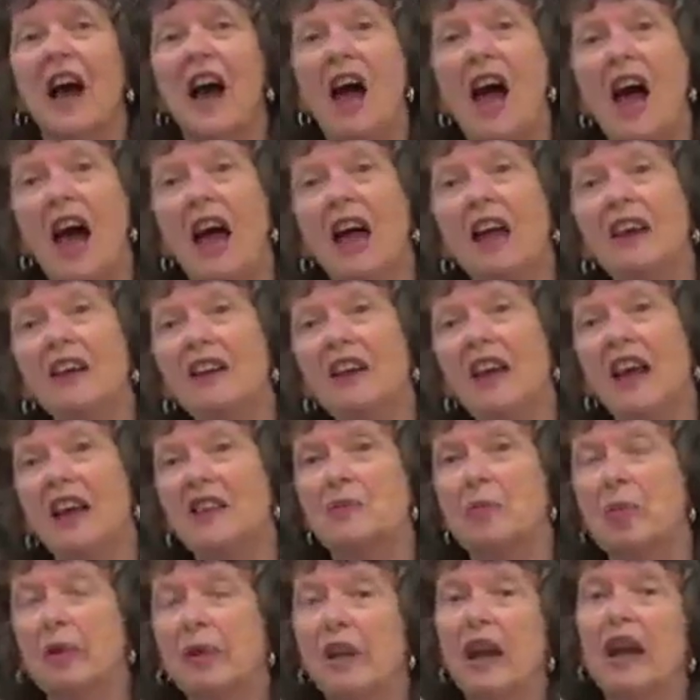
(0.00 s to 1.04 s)
and as
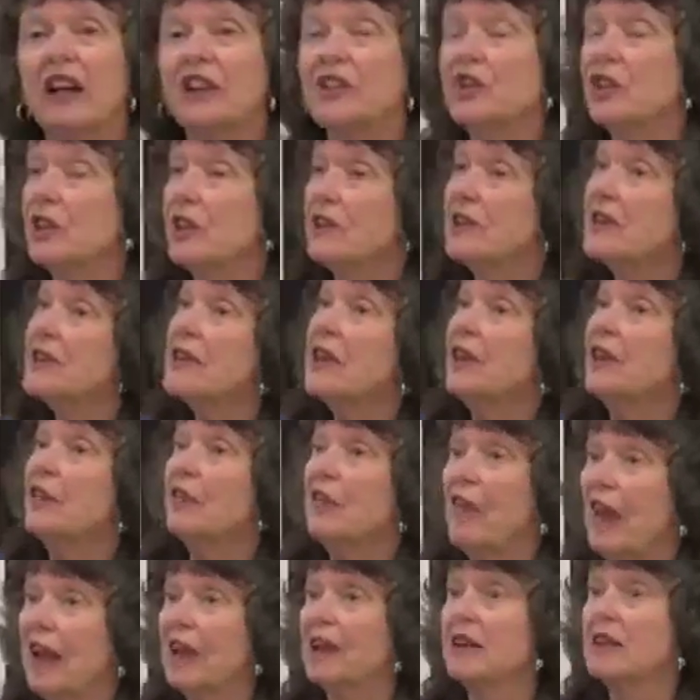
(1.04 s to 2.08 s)
productions that
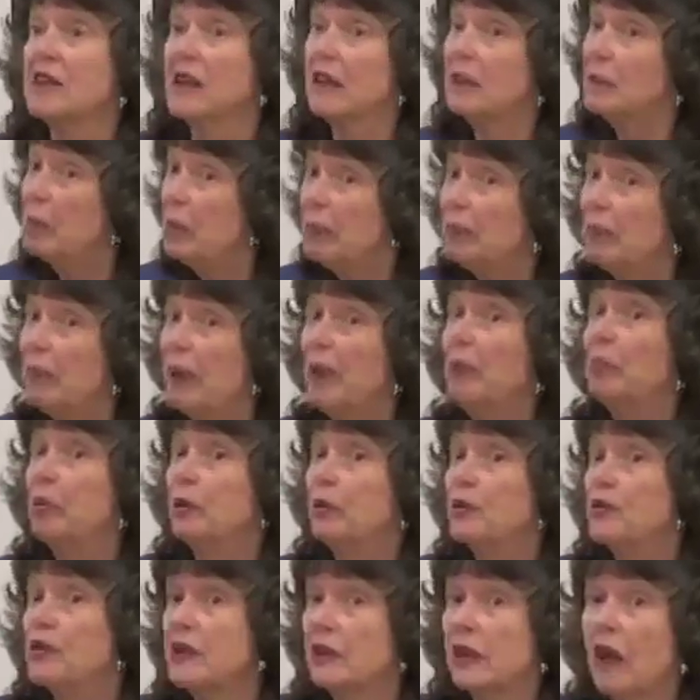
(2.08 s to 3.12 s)
affect
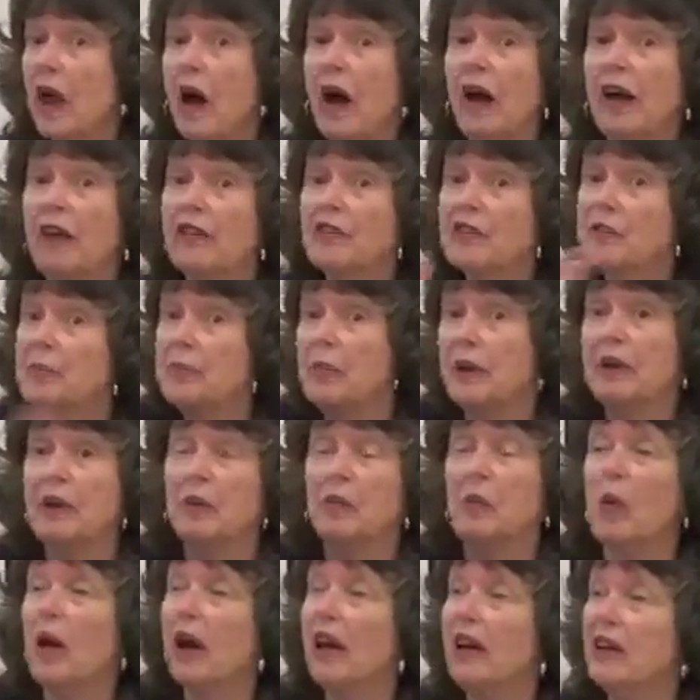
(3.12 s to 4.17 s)
people's lives, but
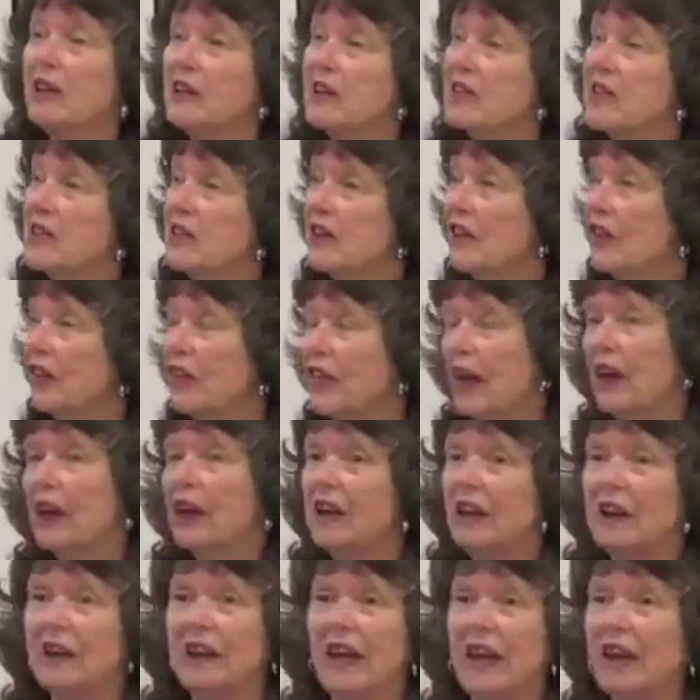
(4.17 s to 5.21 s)
in ways
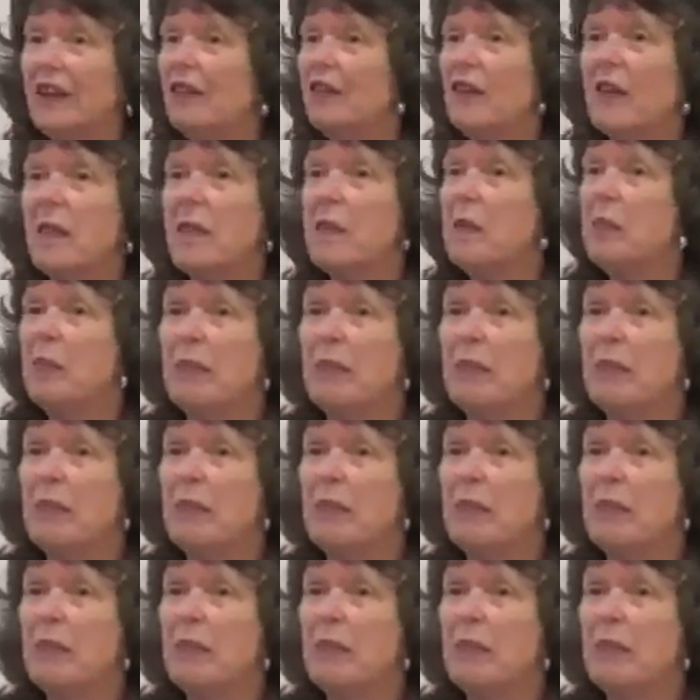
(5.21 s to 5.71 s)
that even the